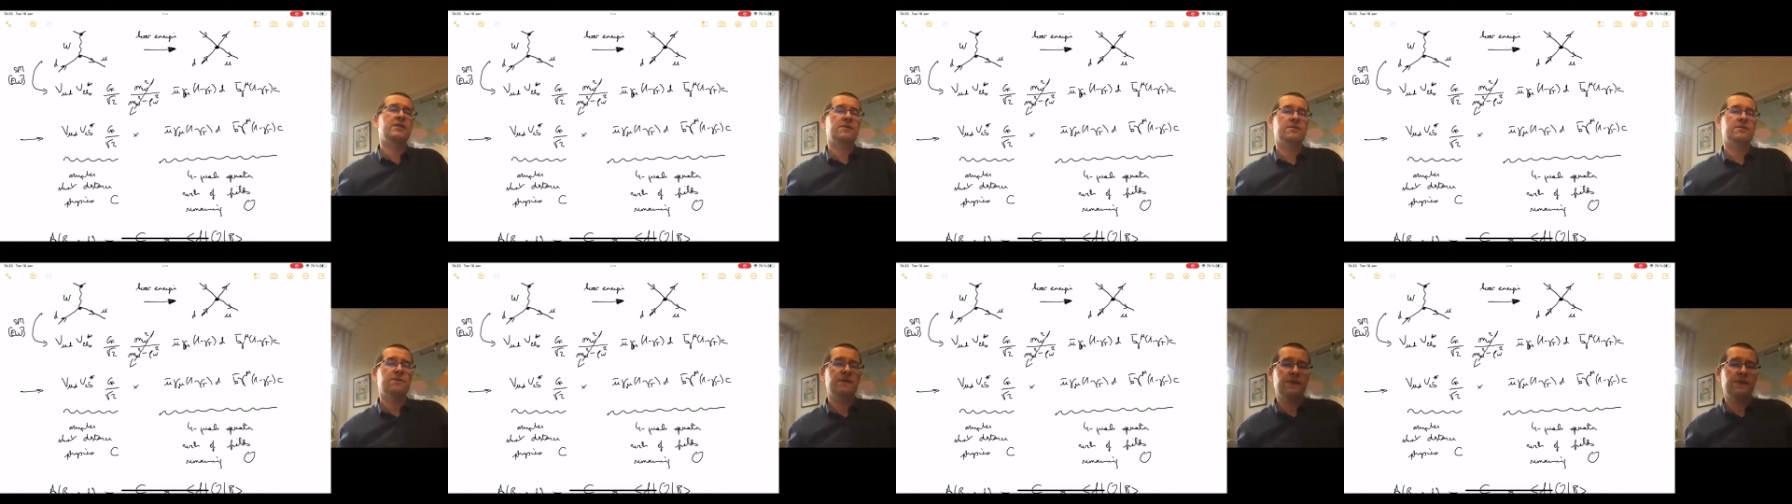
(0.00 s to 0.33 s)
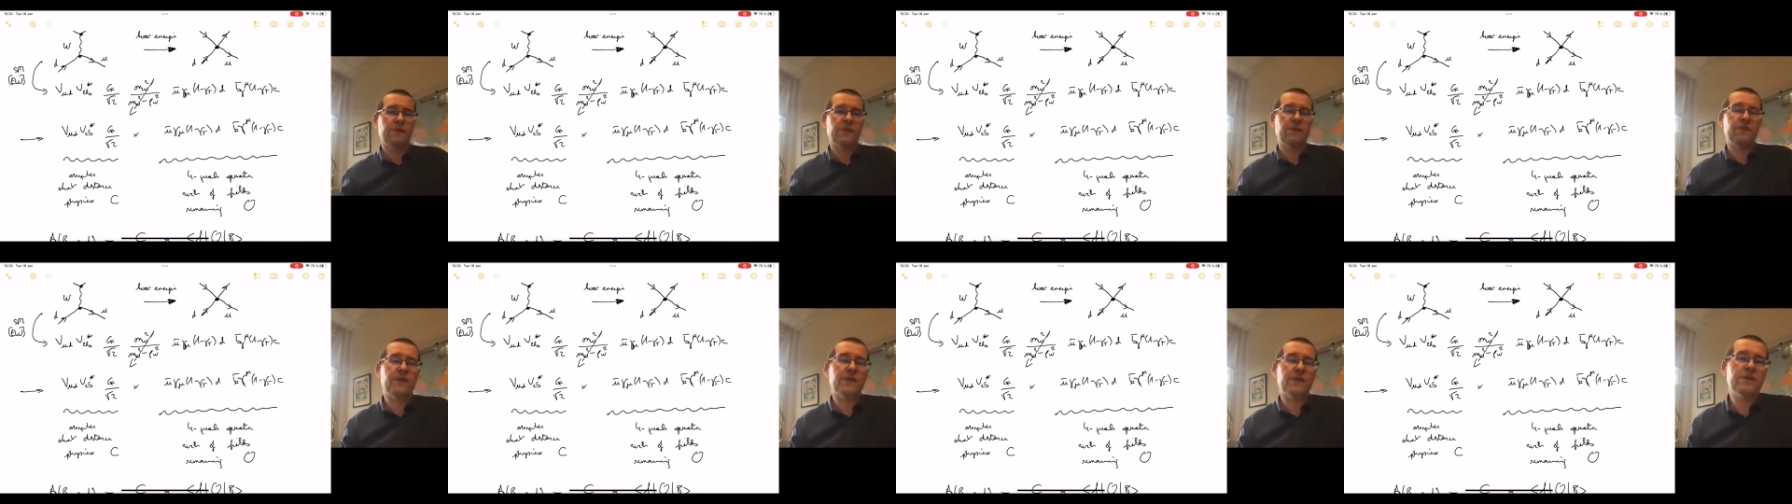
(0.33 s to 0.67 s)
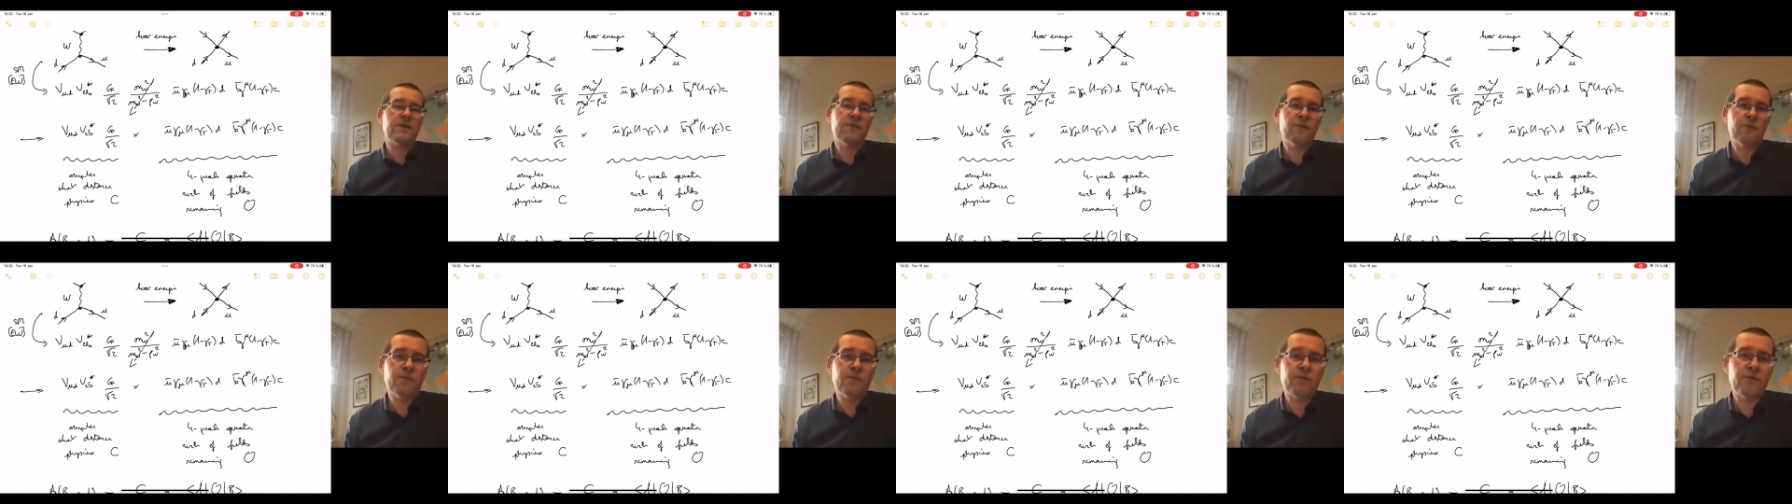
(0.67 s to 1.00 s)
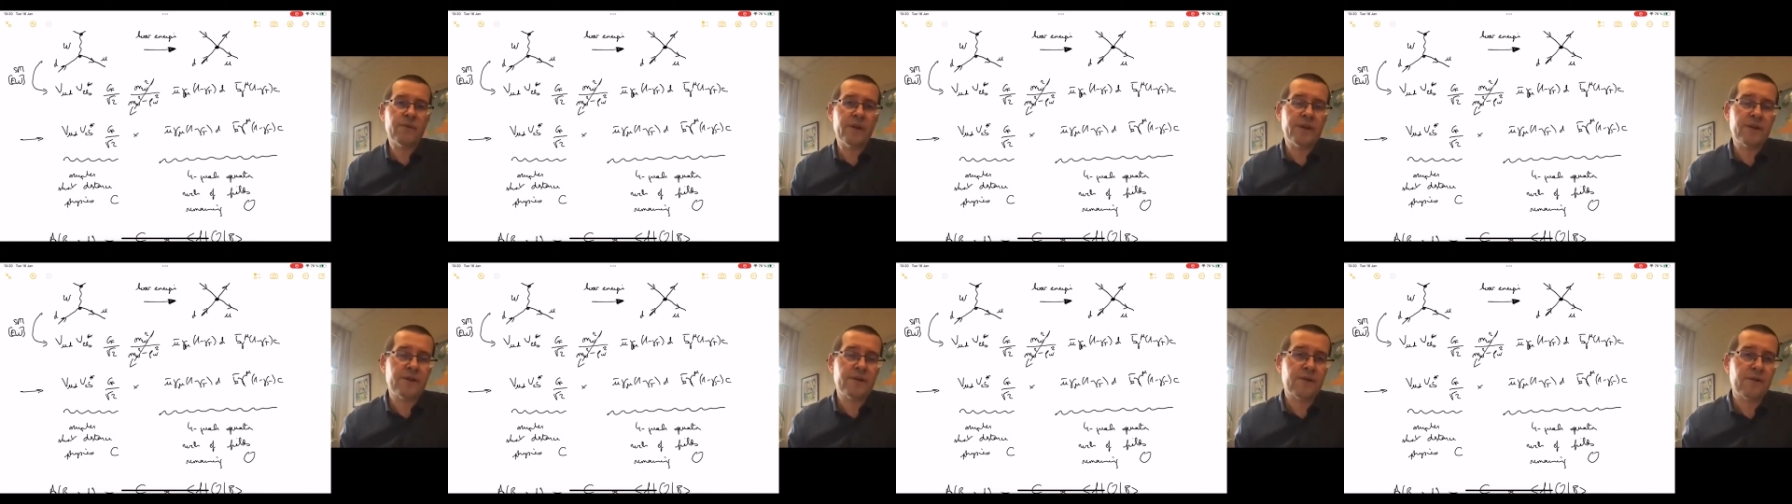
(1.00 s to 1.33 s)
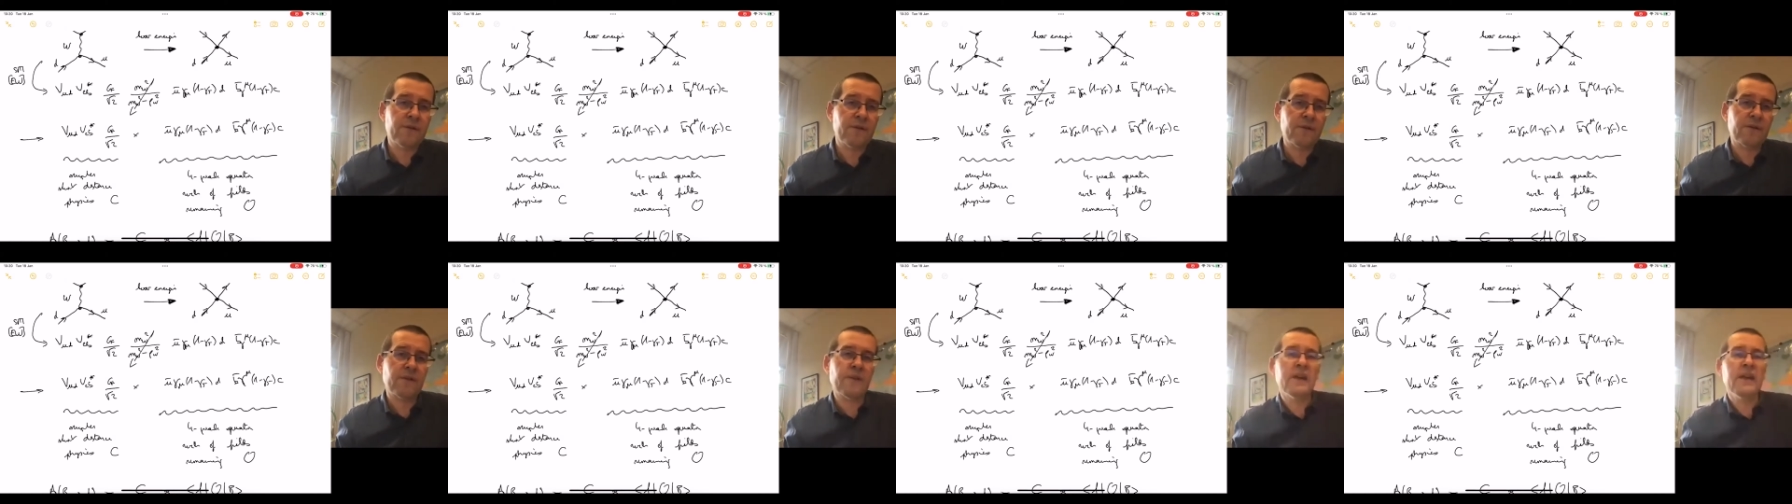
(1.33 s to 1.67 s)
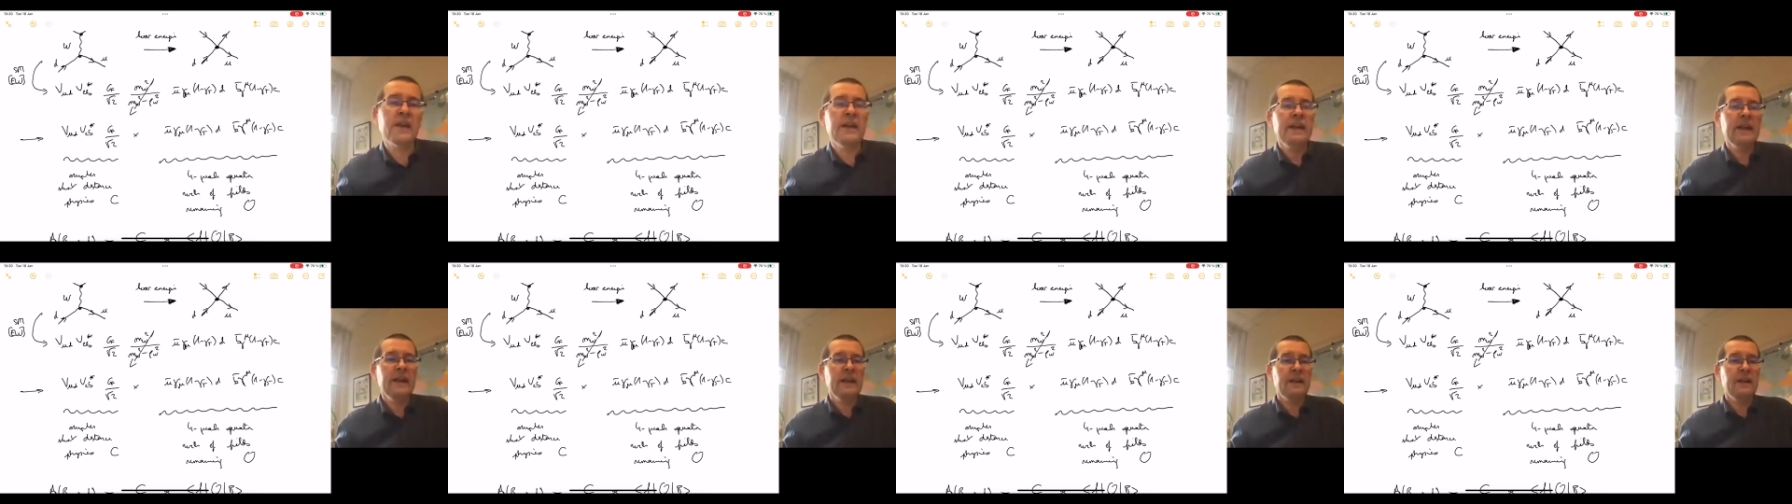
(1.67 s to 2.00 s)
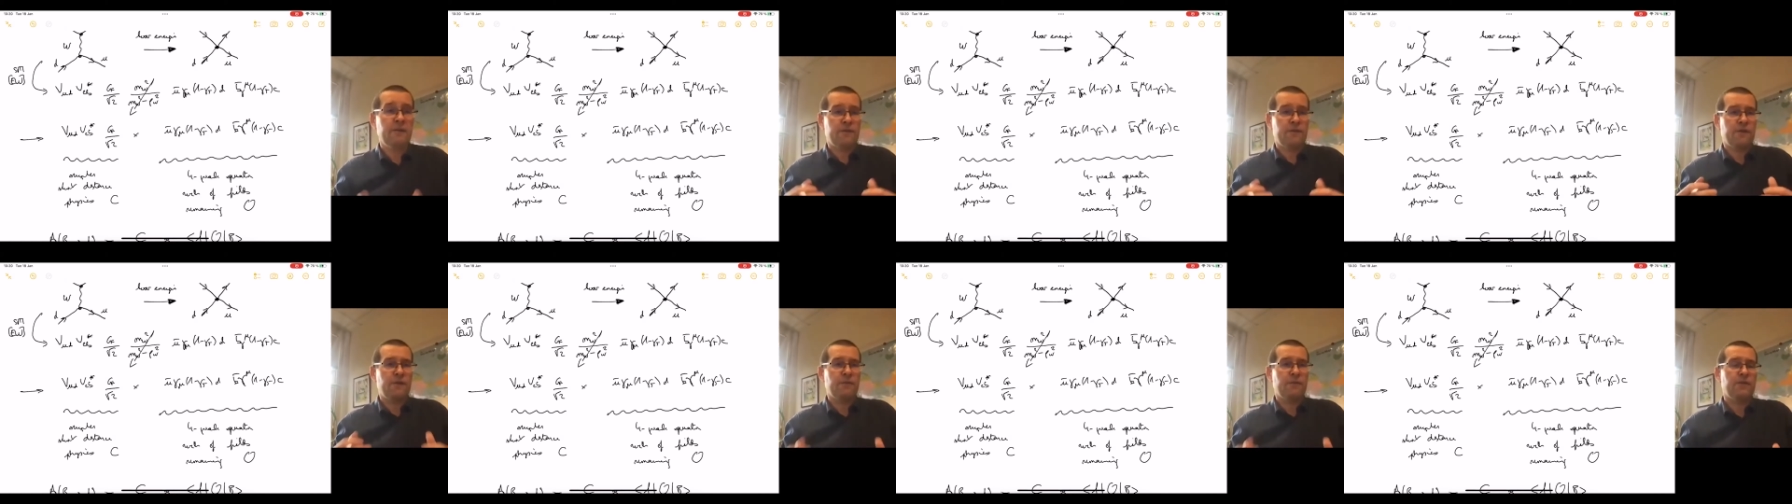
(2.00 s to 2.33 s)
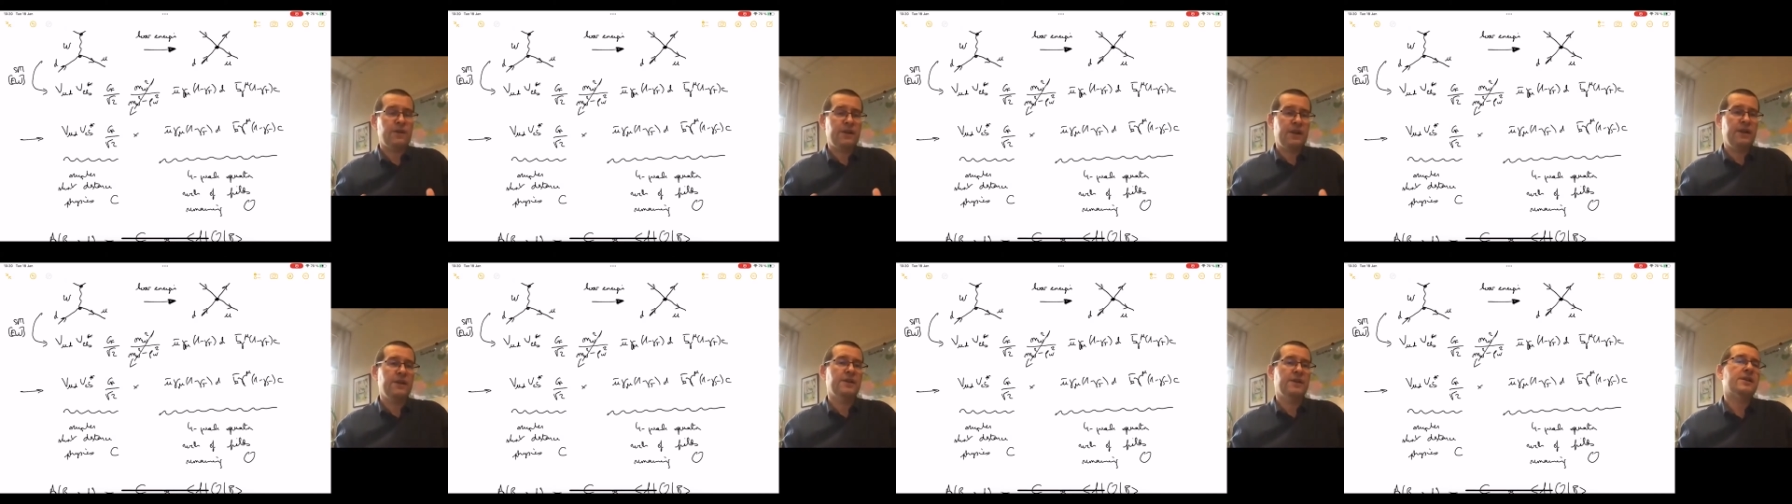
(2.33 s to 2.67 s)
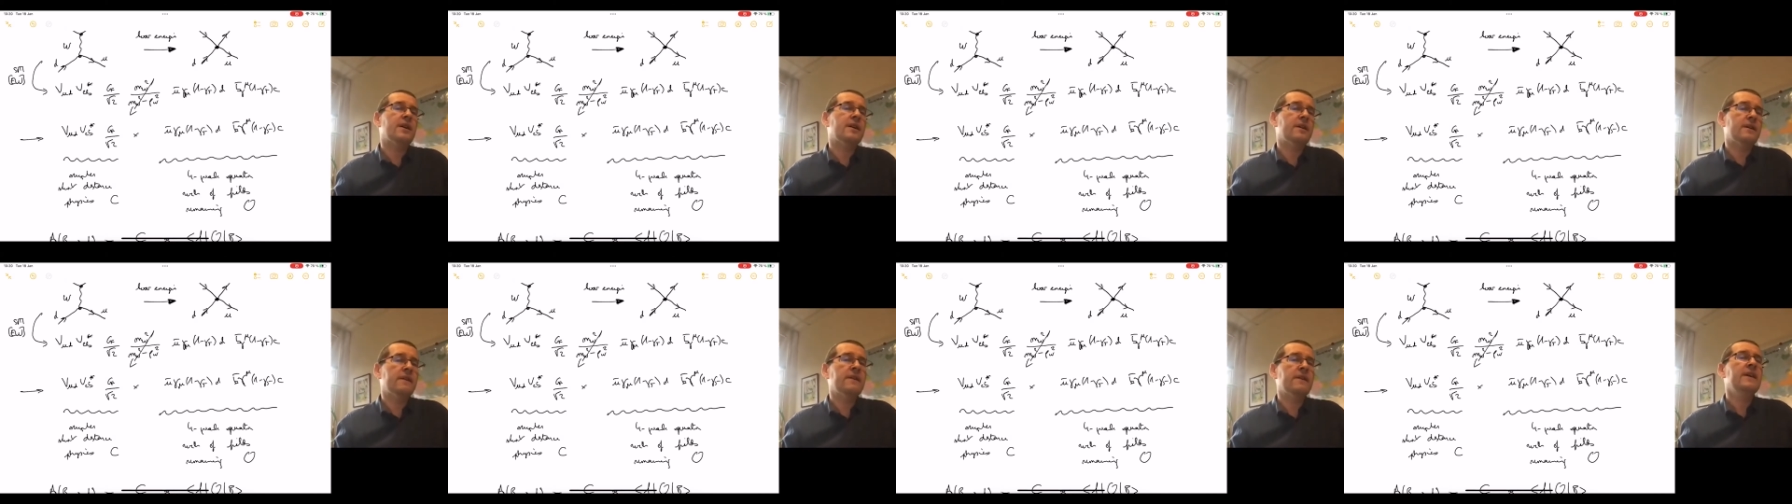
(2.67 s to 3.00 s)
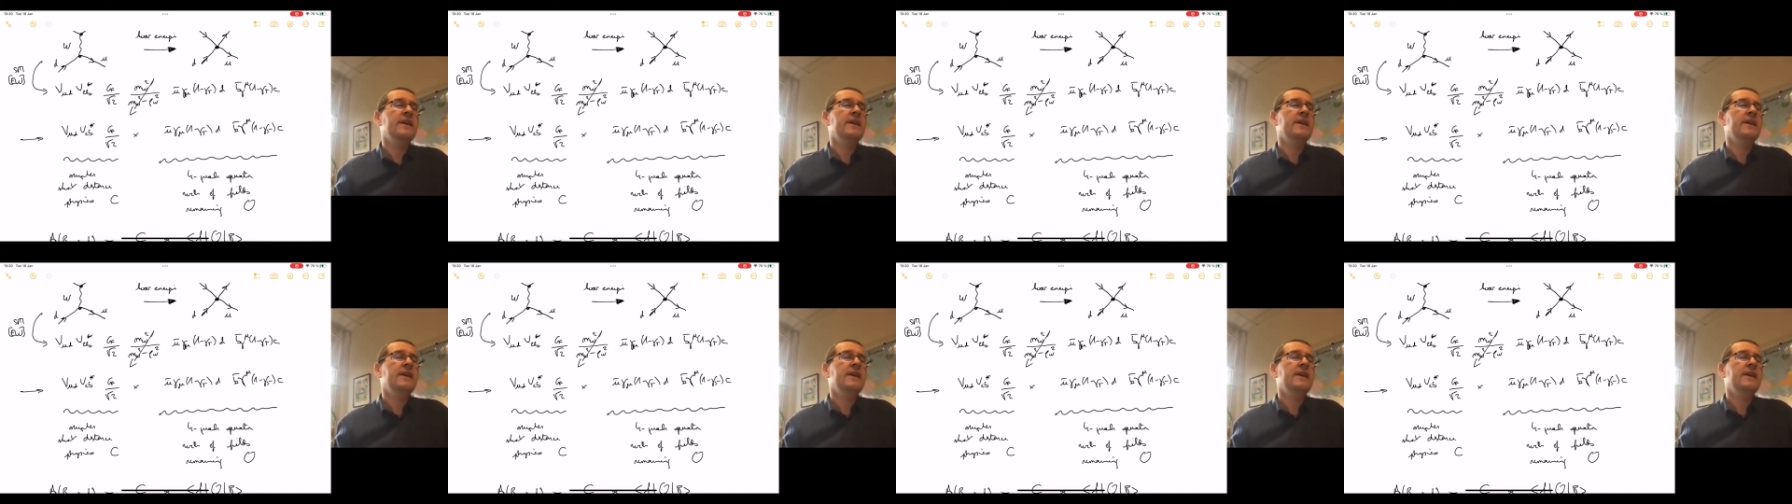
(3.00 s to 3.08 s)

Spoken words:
to these effective operators from the data,